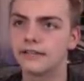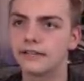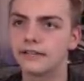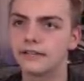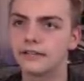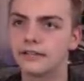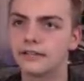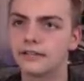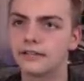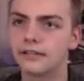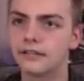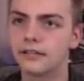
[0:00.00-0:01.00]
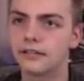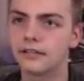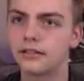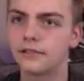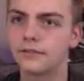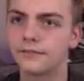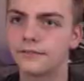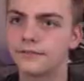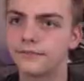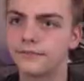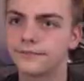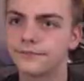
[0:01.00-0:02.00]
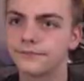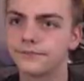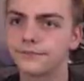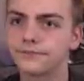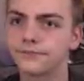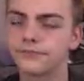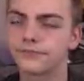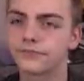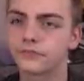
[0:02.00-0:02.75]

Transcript: (silence)